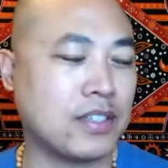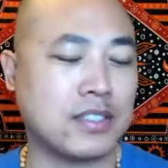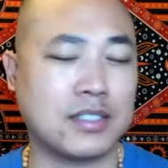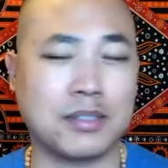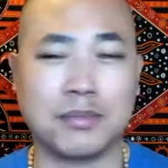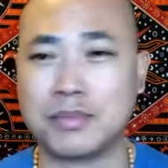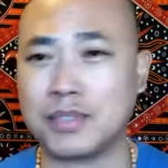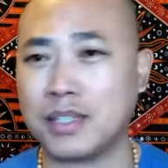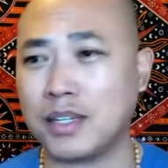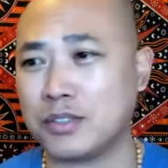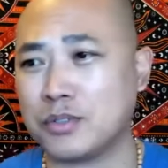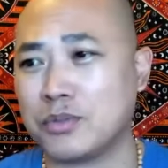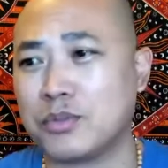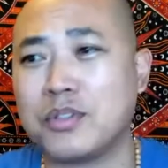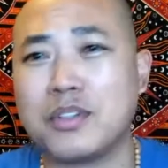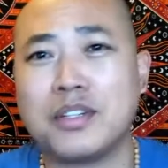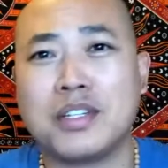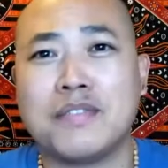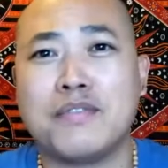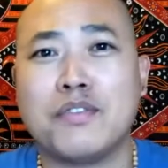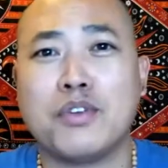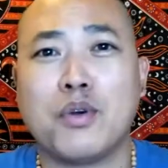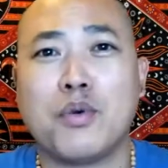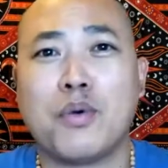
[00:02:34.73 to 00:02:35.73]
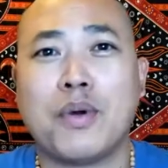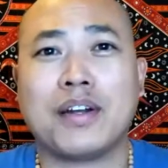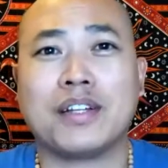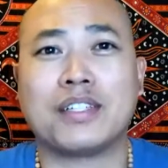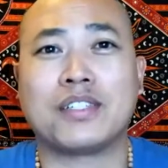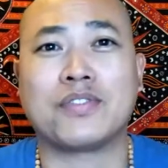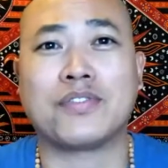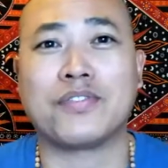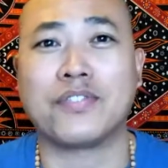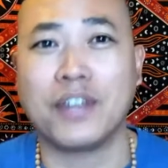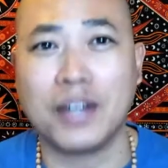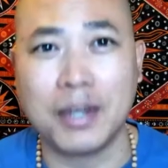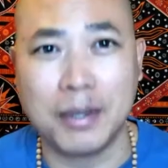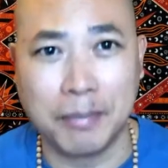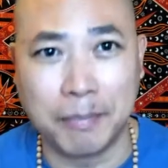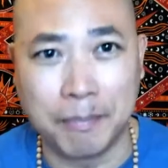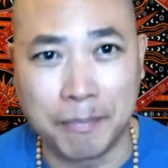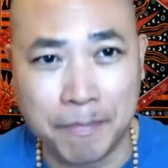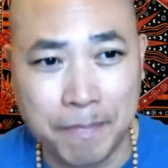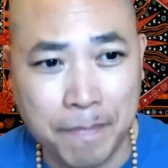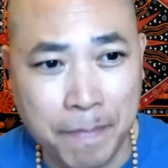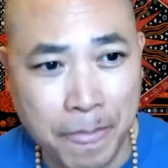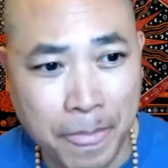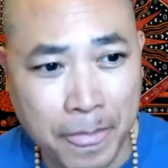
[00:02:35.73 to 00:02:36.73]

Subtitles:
Sometimes we don't even know where it's from.